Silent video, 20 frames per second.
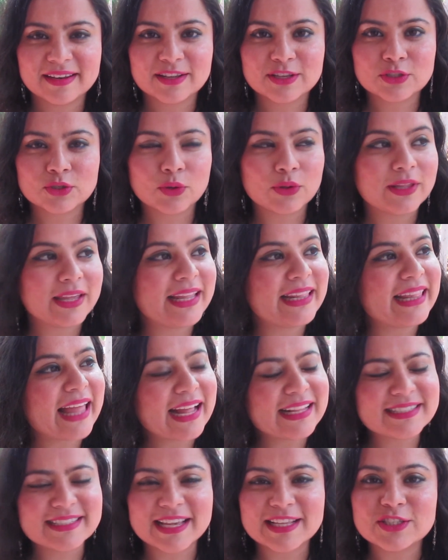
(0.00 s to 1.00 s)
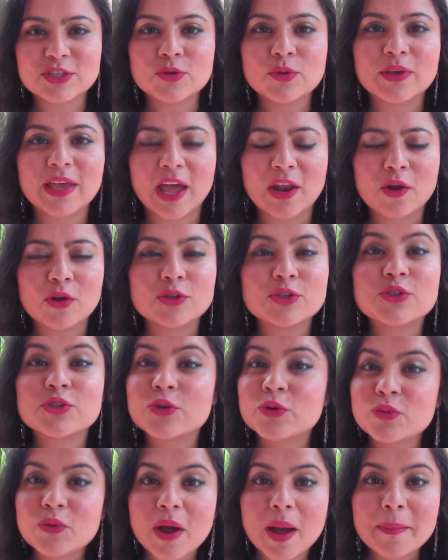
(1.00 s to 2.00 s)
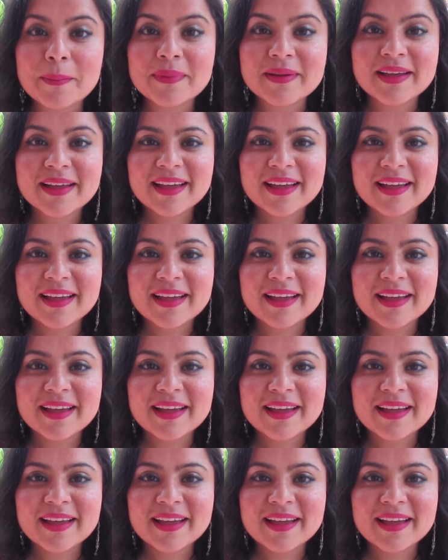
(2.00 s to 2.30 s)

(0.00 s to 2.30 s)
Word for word: So in that sense, you cannot screw up,